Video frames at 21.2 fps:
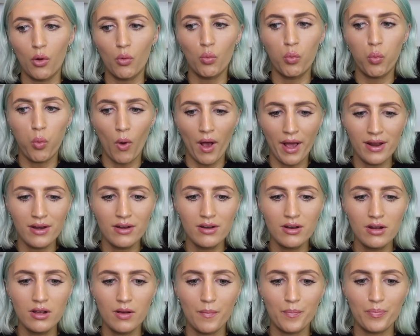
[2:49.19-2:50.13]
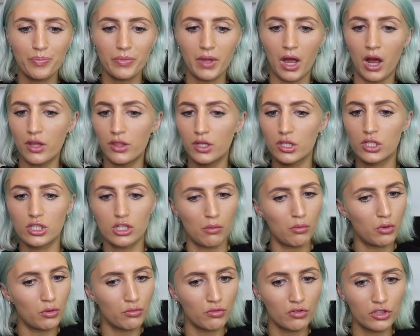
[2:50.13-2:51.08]
When either
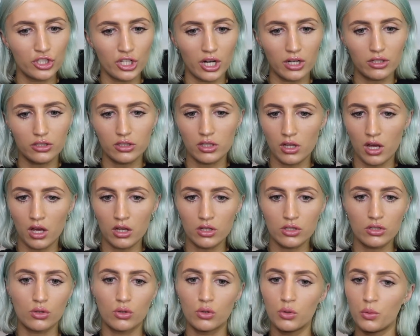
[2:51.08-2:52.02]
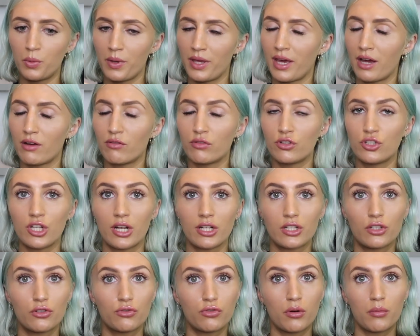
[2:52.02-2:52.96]
someone rejects us or we get
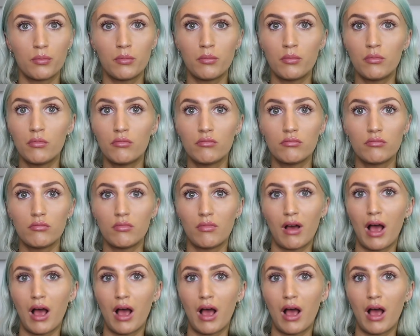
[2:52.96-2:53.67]
rejected from